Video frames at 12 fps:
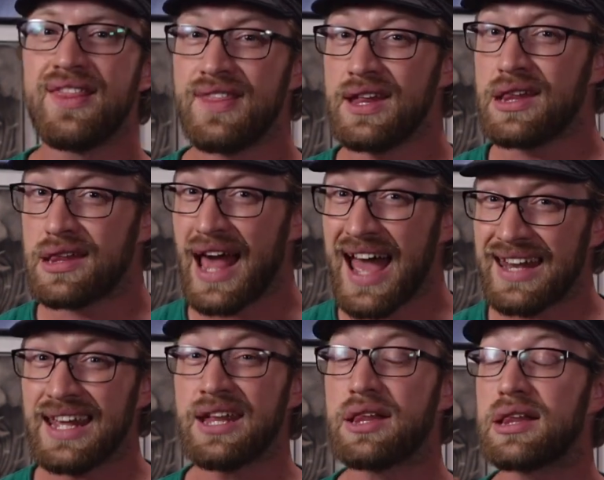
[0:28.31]
This set
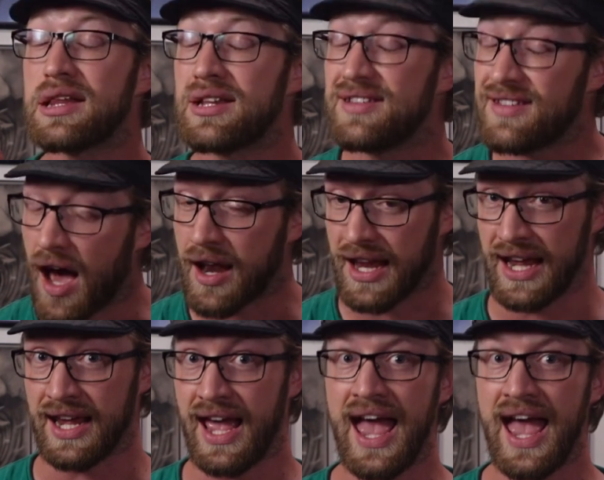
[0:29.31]
is stunning